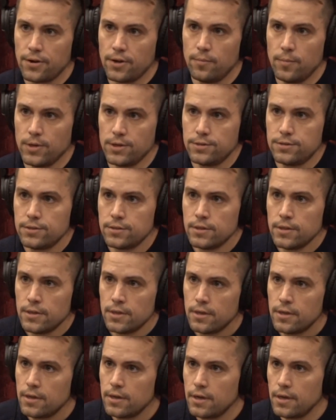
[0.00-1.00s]
image,
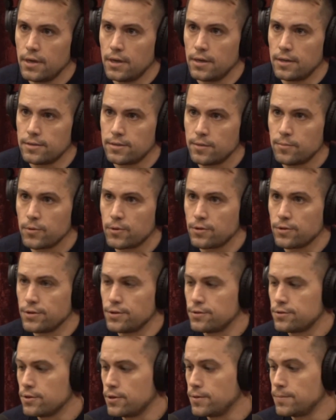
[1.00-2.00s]

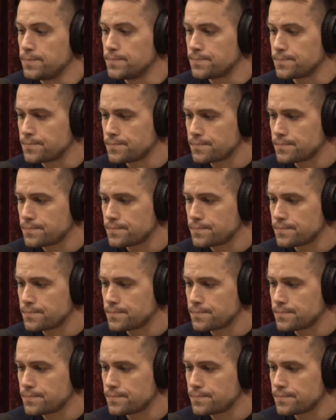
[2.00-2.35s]
typically. So